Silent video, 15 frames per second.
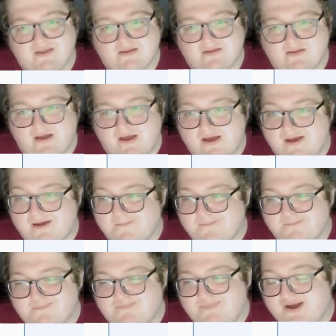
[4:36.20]

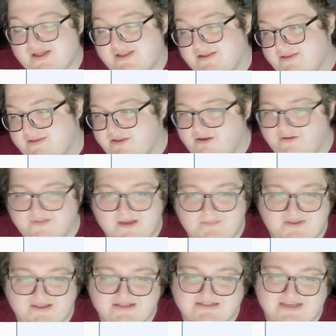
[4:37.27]
But, you know, that
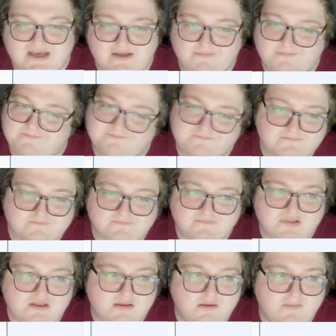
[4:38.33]
being said,
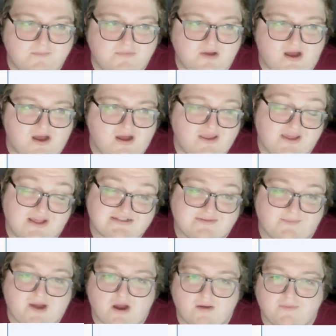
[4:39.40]
he gets the
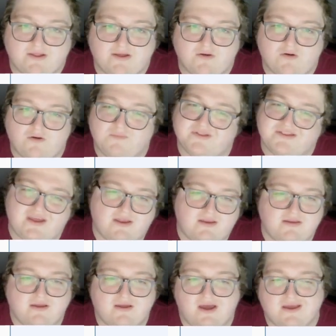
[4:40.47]
power play goal, but
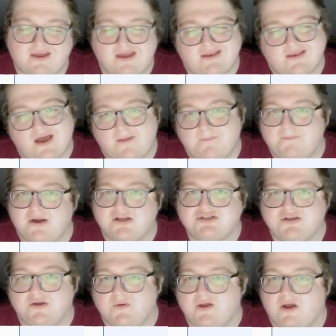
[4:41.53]
then again, not
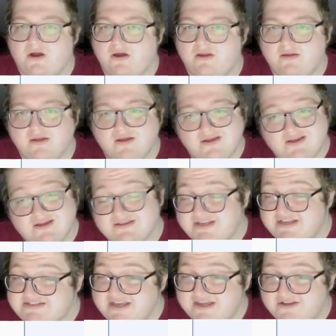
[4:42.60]
much going on.
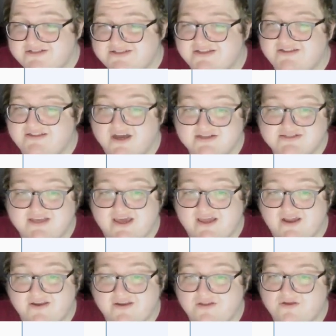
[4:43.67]
Lias Anderson does get
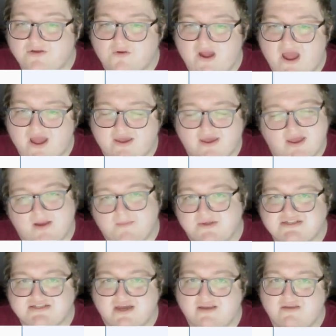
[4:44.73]
another crack, and I'm
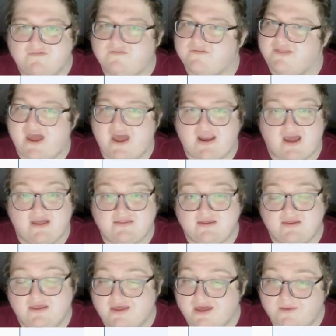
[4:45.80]
excited for that. I
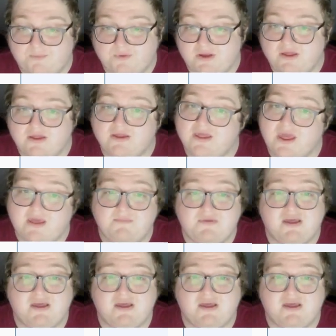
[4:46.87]
think he had a pretty good game.